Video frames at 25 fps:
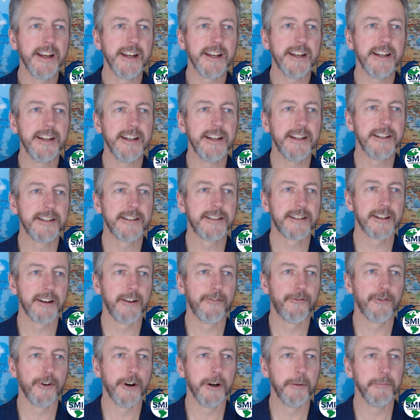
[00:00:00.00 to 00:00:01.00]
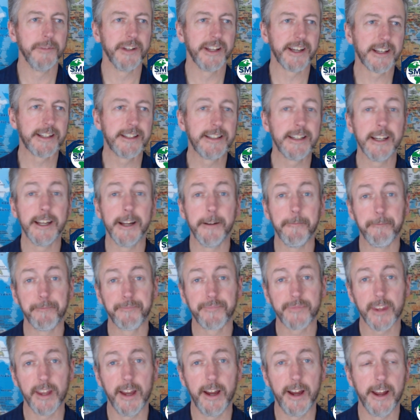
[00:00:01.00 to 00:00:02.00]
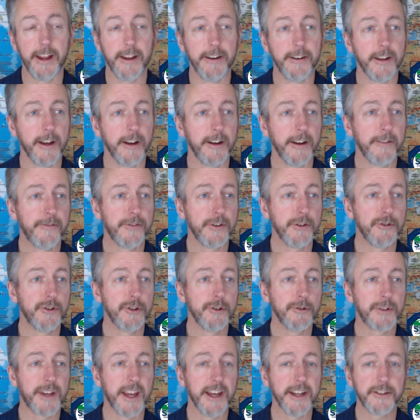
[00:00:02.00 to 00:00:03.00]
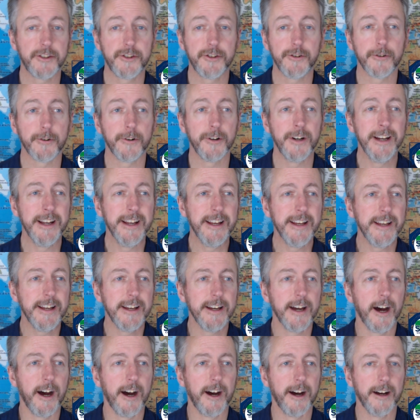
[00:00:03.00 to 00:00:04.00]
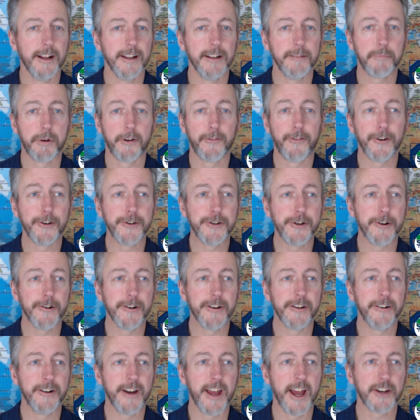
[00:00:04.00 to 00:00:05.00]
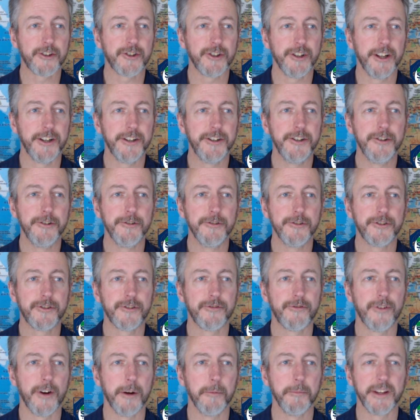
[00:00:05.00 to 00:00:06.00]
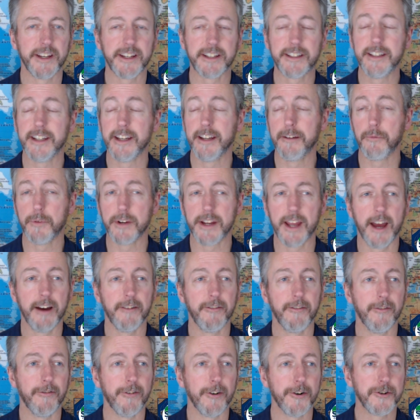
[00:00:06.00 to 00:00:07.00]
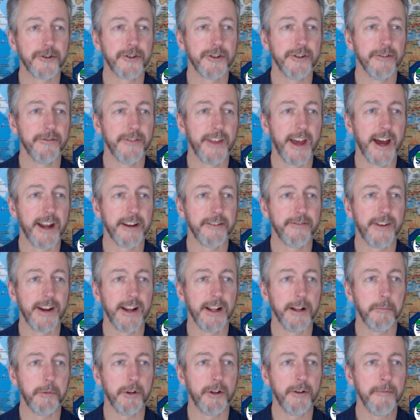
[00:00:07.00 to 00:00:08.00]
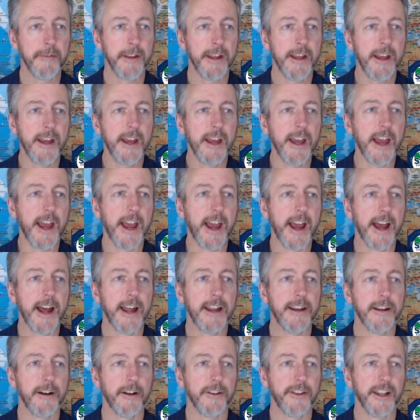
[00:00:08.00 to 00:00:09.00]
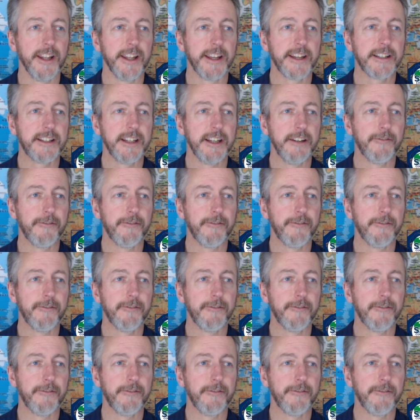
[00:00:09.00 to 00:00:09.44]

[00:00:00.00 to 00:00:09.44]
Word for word: is from LinkedIn. And if you do get your, prefer your international ed news from LinkedIn, we have a version of that available. And the LinkedIn